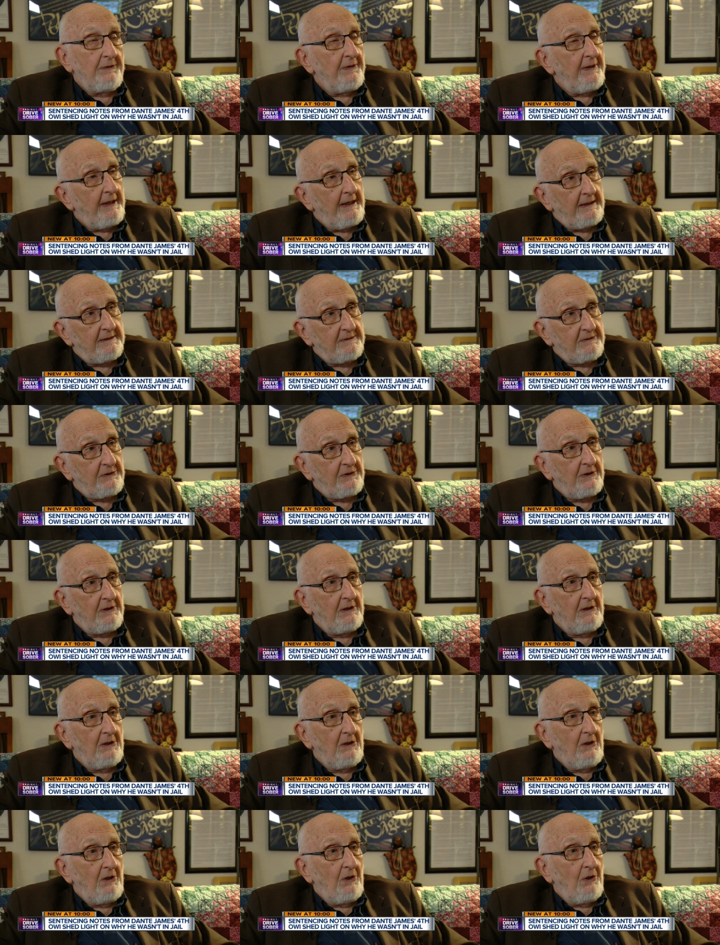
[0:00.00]
that
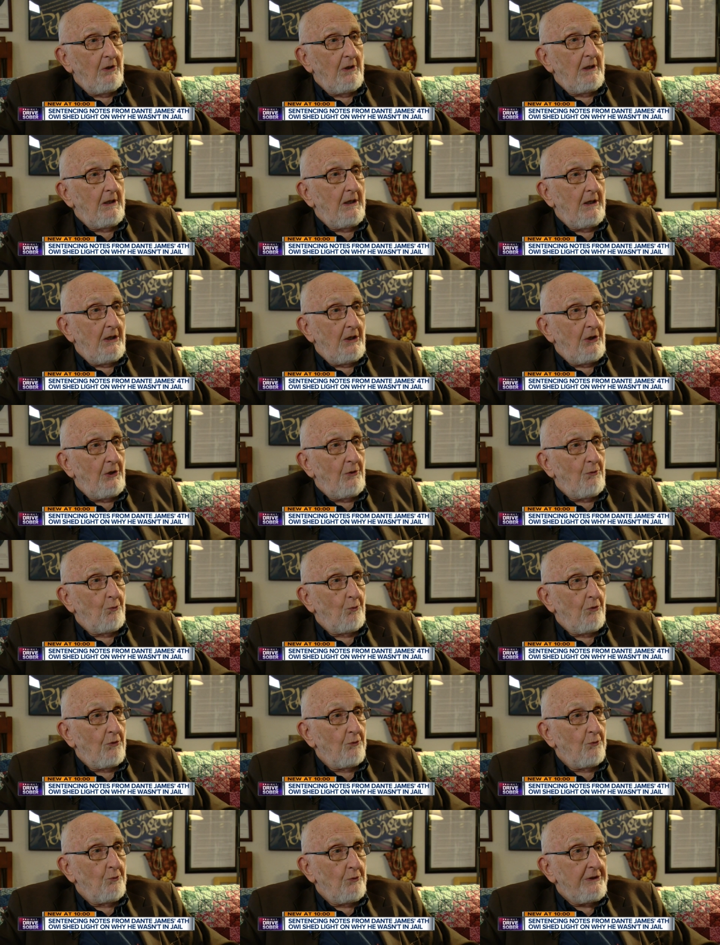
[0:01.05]
uh,
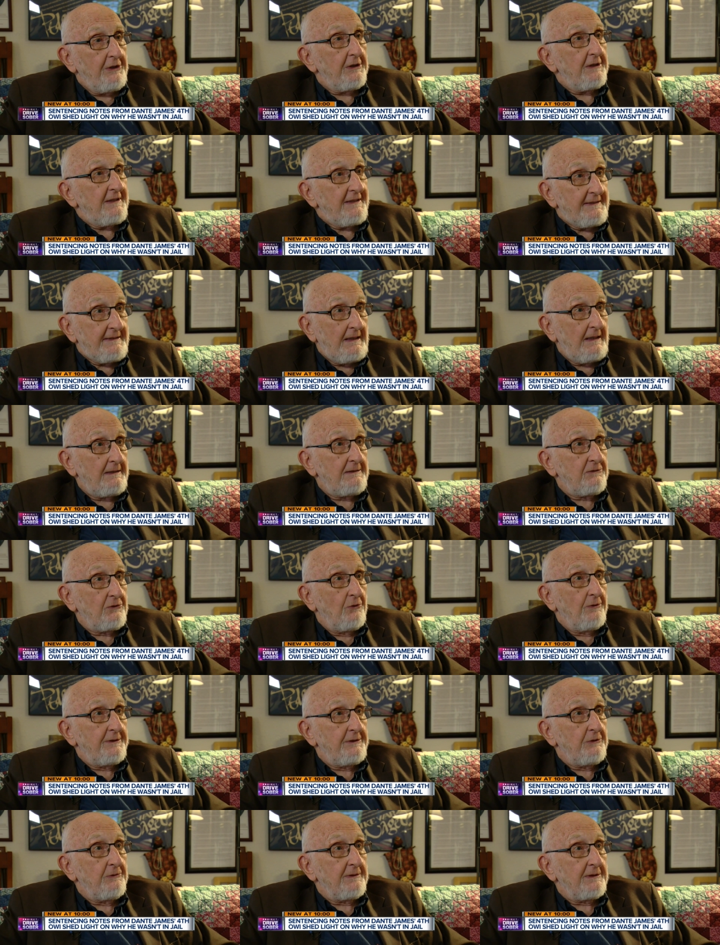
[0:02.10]
we are not
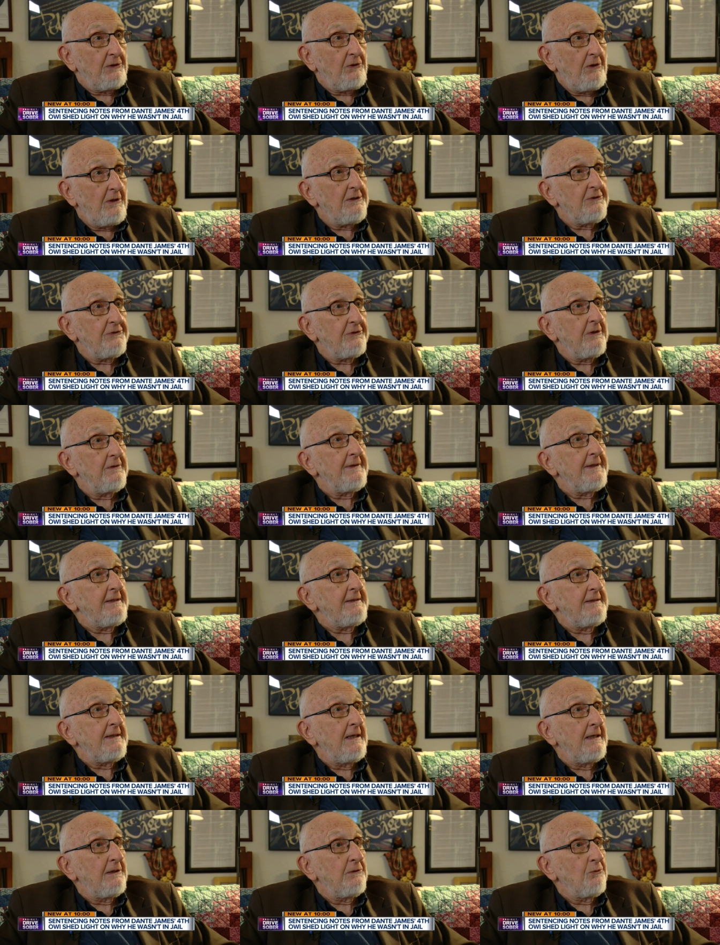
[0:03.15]
going to
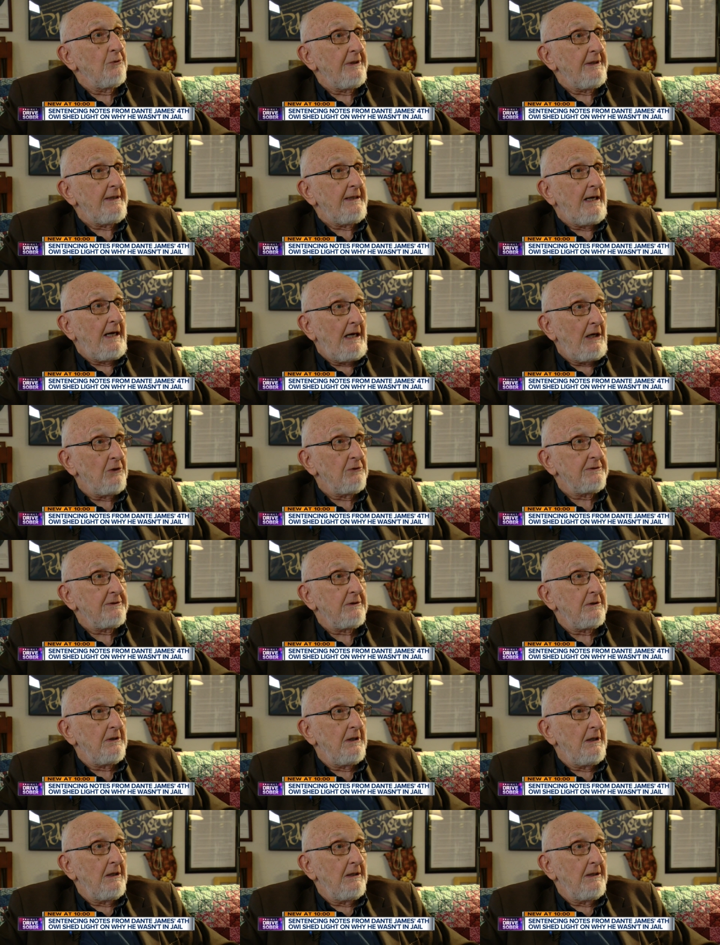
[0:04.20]
incarcerate our way
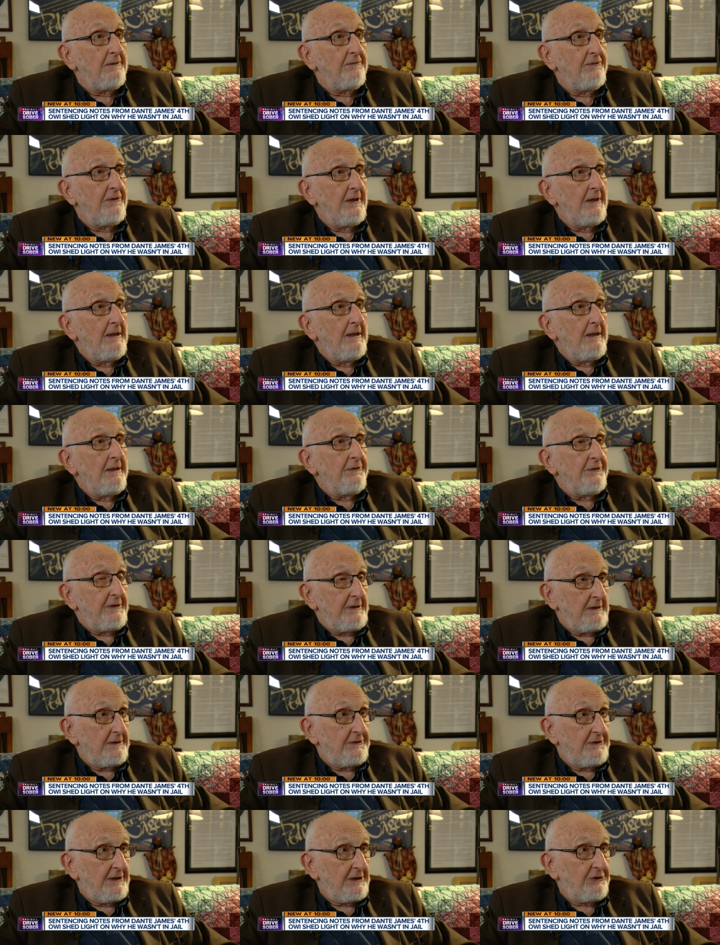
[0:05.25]
out of
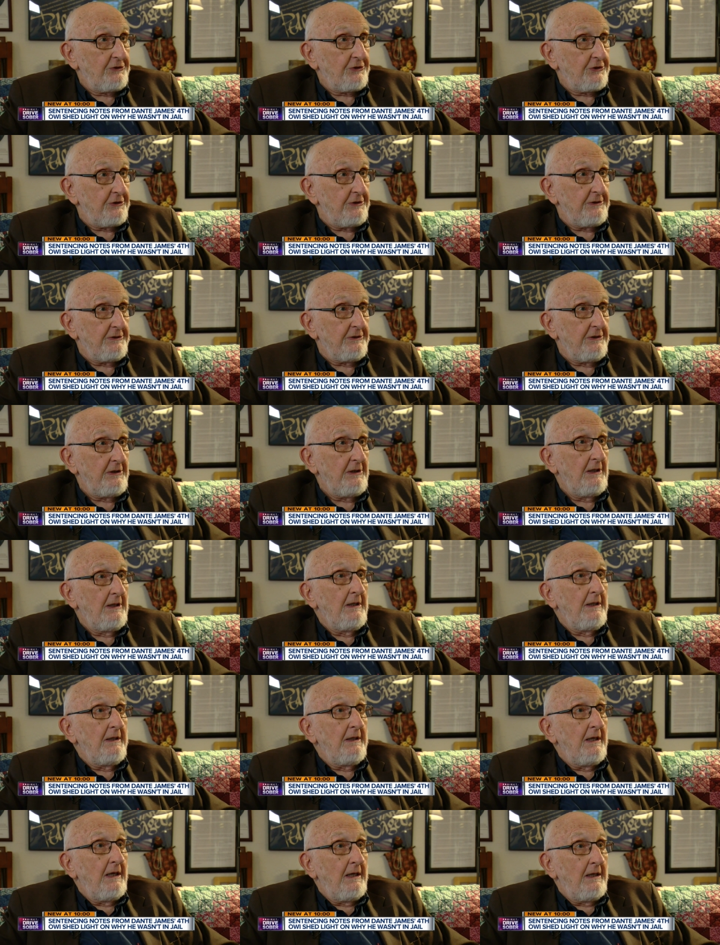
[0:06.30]
the addiction
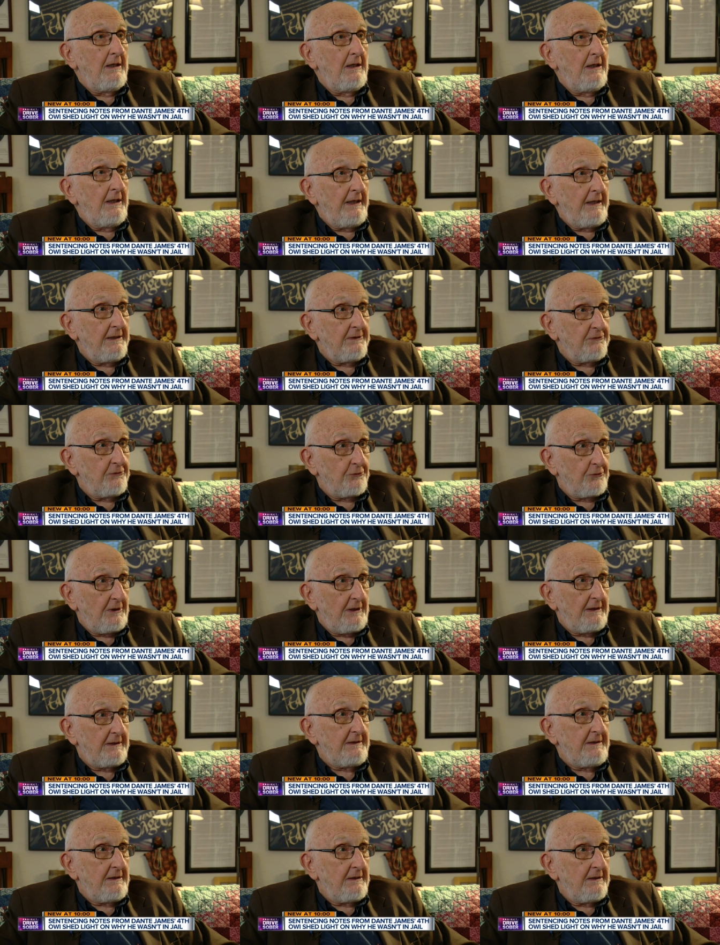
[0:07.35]
uh, and
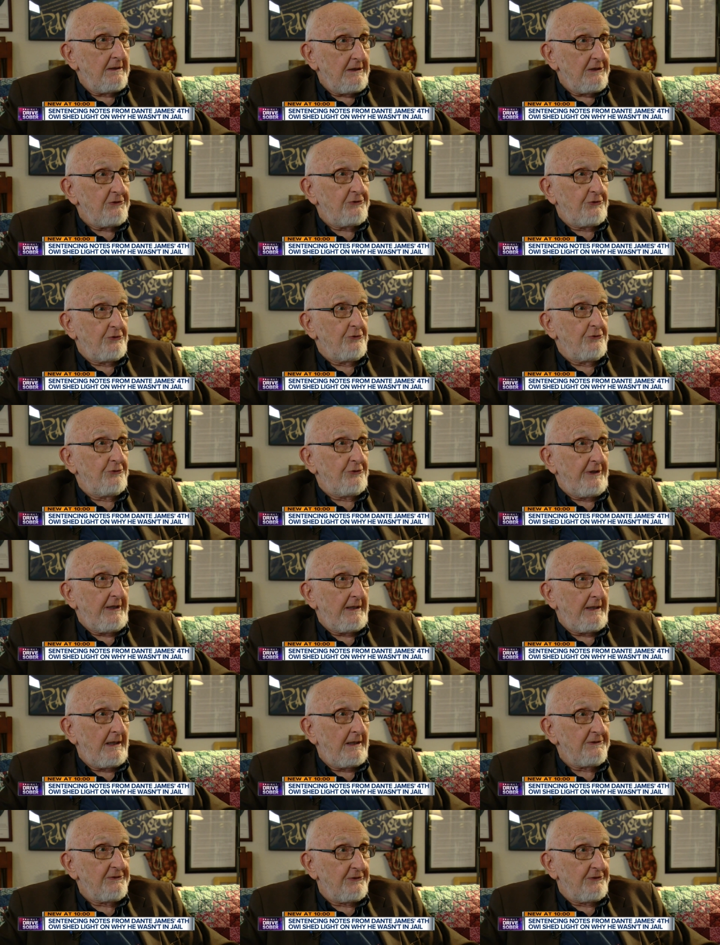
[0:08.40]
drug issues
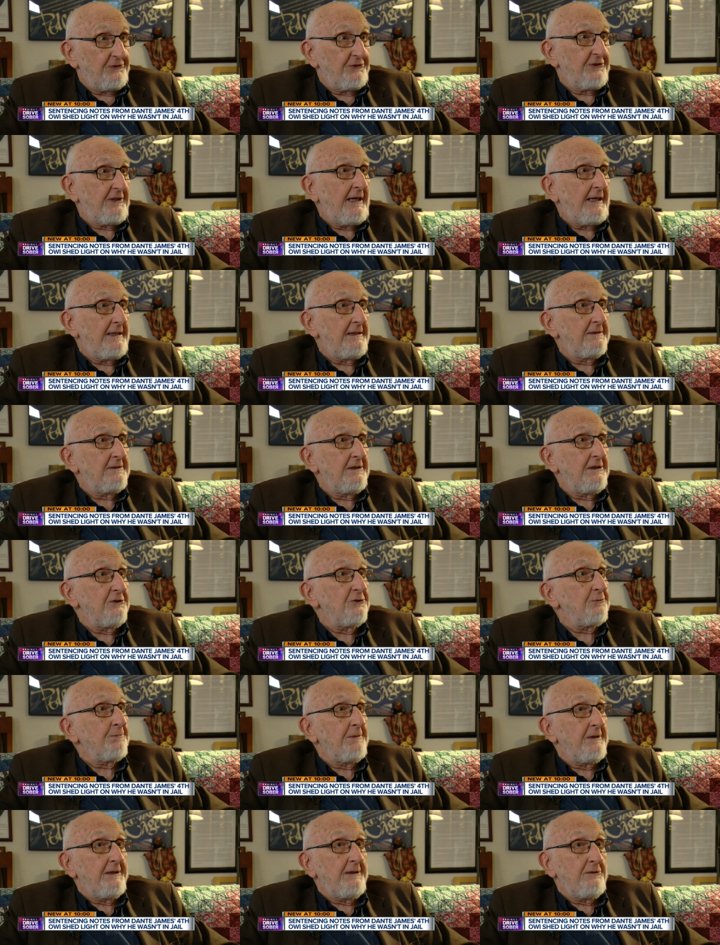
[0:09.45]
that our society
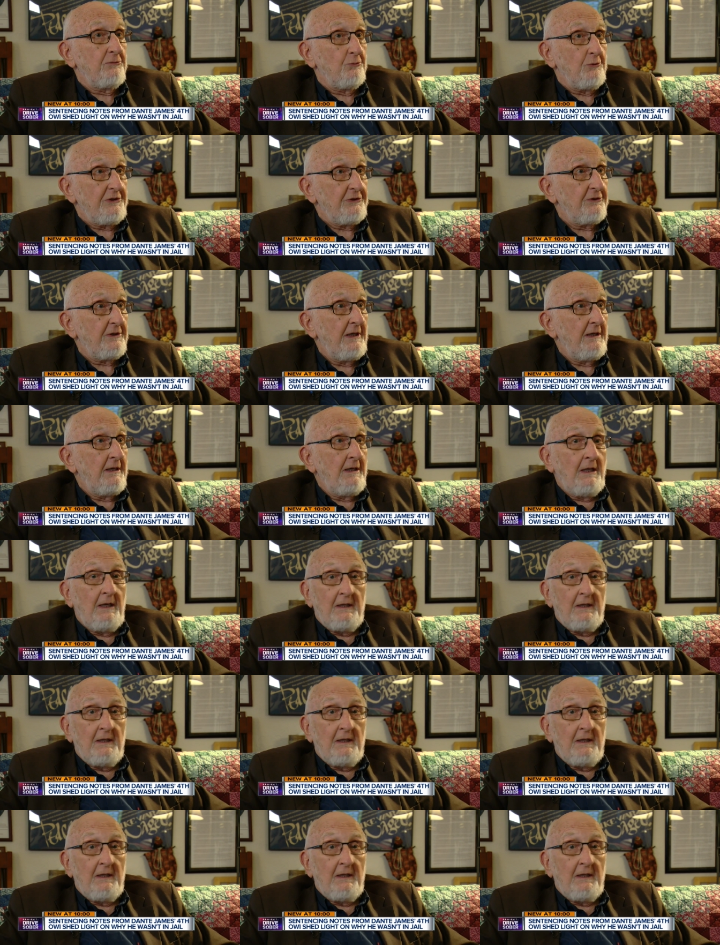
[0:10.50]
is plagued with.